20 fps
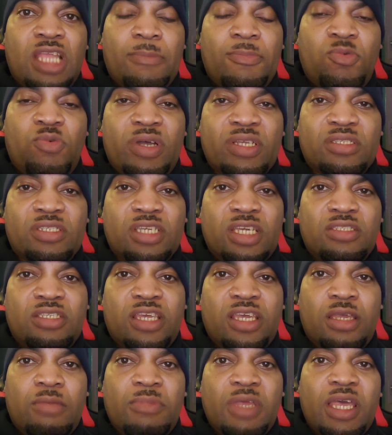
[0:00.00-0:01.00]
one seed
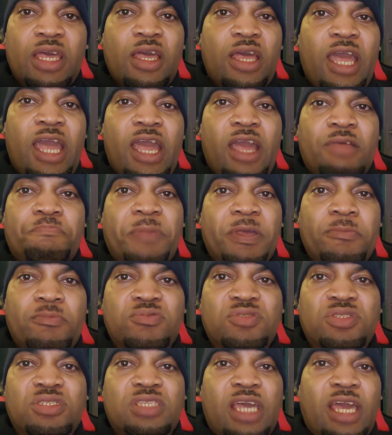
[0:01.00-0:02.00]
team, and people
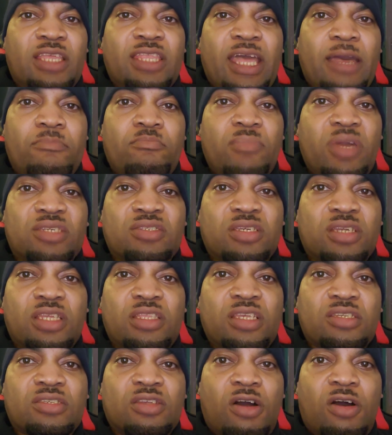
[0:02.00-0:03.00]
were saying that
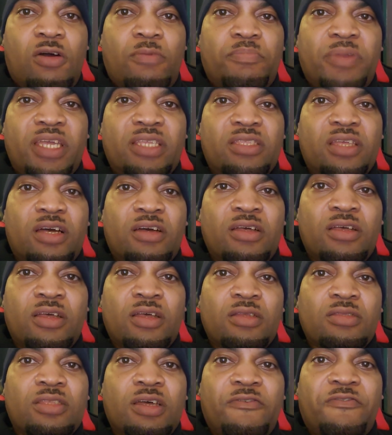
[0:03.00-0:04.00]
Michigan is going to be
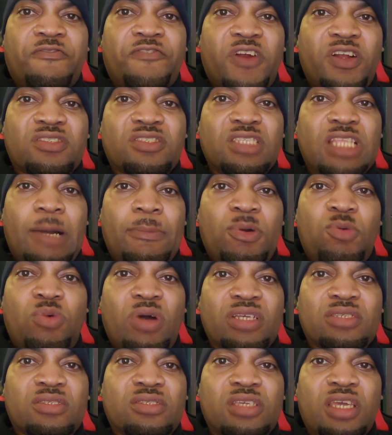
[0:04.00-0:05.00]
the first number
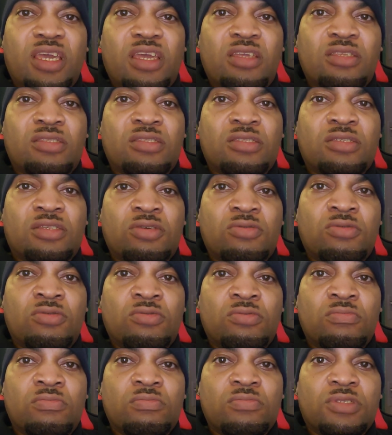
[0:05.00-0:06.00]
one seed
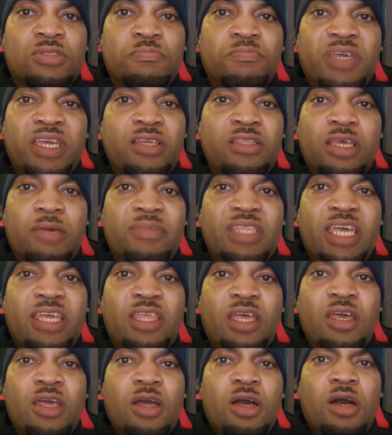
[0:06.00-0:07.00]
to be
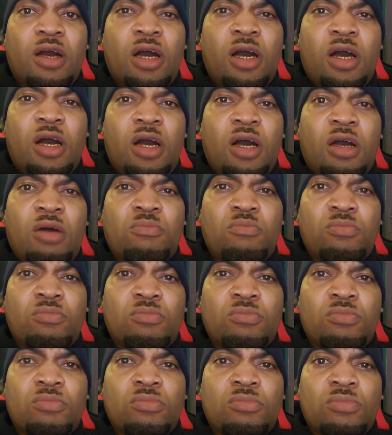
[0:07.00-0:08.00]
eliminated.
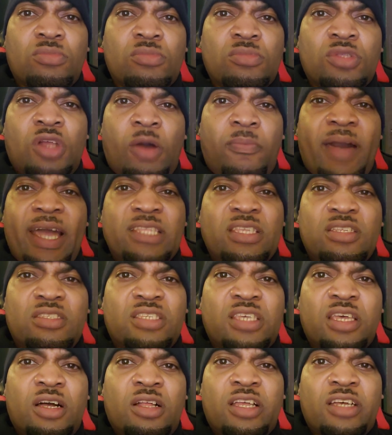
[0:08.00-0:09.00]
Nobody didn't
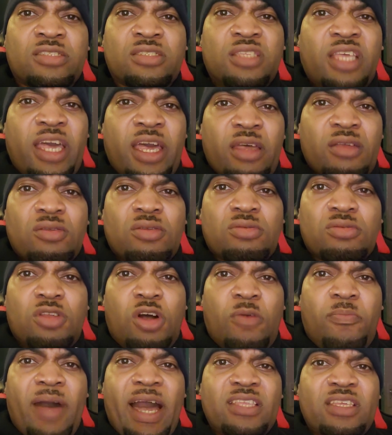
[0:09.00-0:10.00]
tell us that.
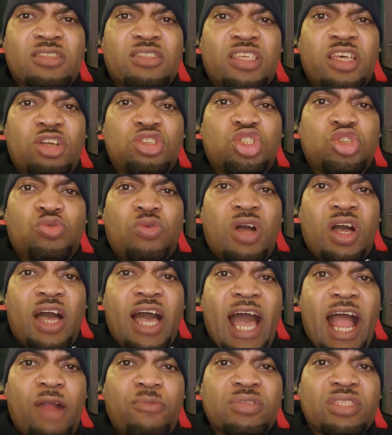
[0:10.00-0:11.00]
Nobody didn't tell Juwan
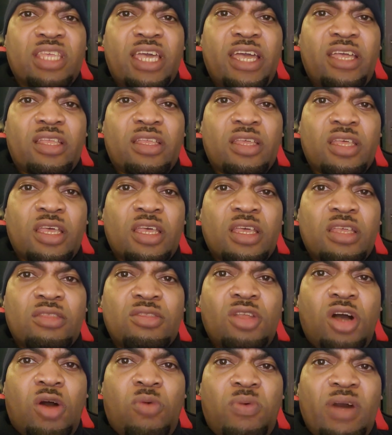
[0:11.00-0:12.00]
Howard that.
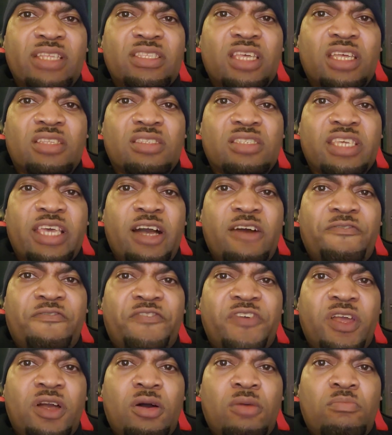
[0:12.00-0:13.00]
No one didn't tell
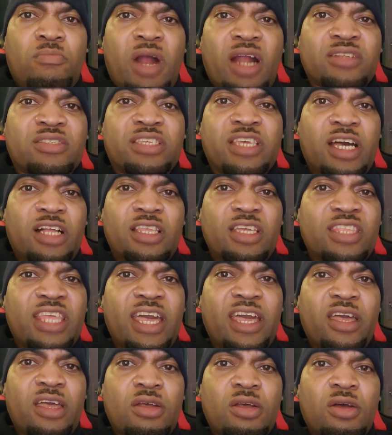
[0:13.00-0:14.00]
Phil Martelli
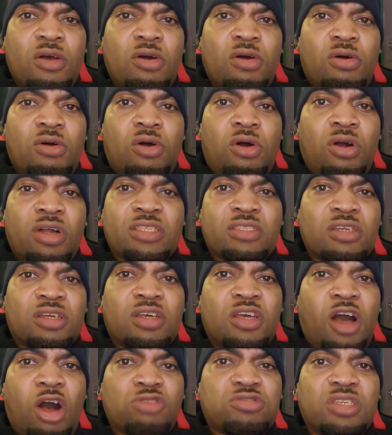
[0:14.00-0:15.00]
that, or the
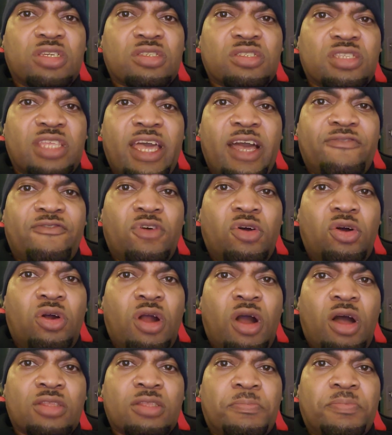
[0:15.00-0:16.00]
coaching staff, or
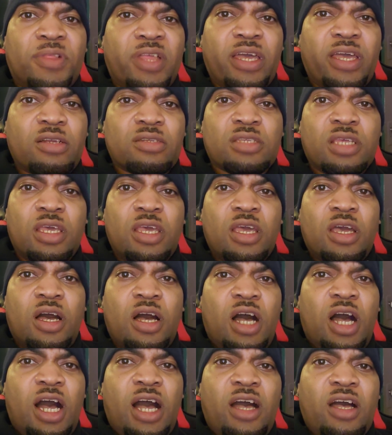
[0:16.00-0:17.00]
all the players.
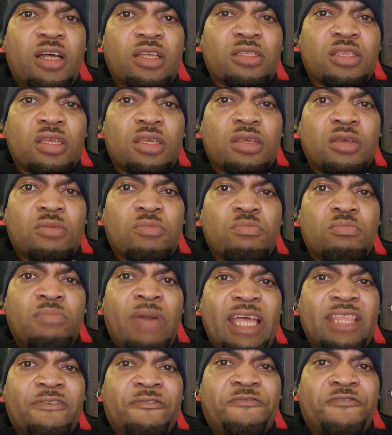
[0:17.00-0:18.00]

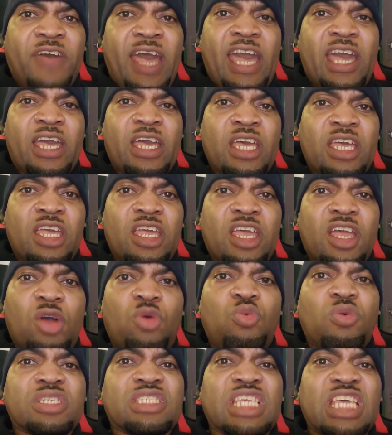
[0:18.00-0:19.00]
Matter of fact,
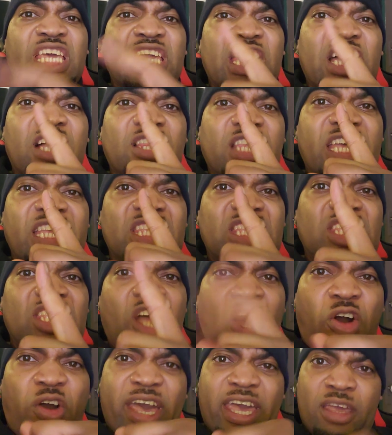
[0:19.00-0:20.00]
it was
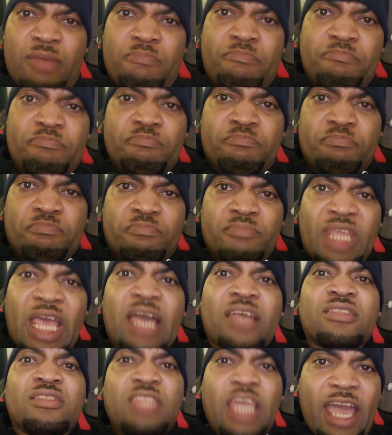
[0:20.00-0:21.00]
Illinois
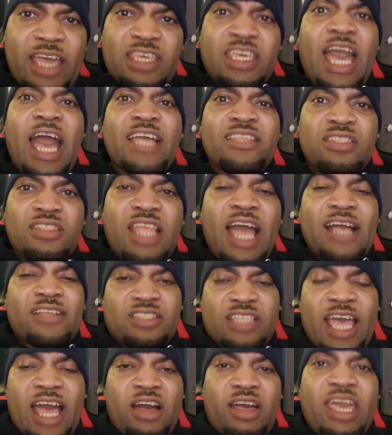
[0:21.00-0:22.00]
that got
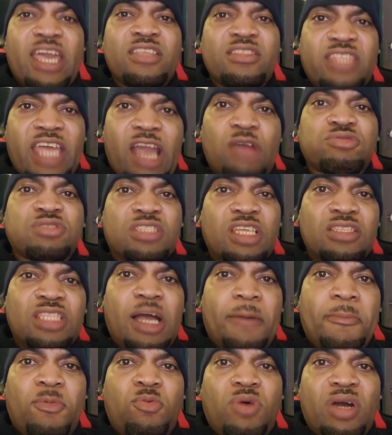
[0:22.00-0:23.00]
knocked out, and they was the
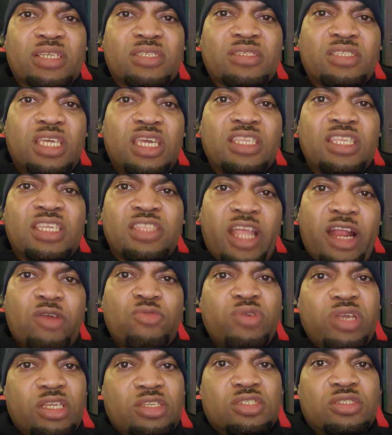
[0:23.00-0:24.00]
number one seed in their
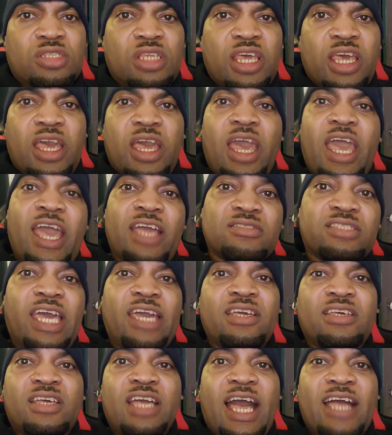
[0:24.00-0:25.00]
region, and
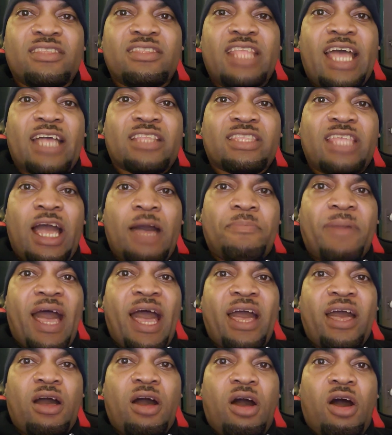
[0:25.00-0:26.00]
they got knocked out
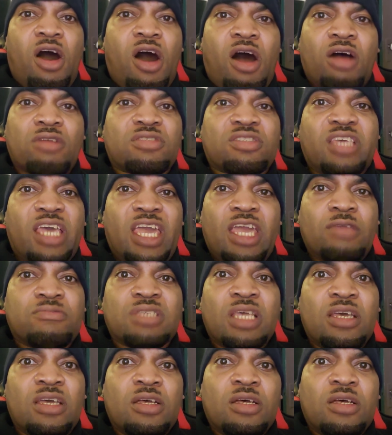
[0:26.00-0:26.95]
by all teams.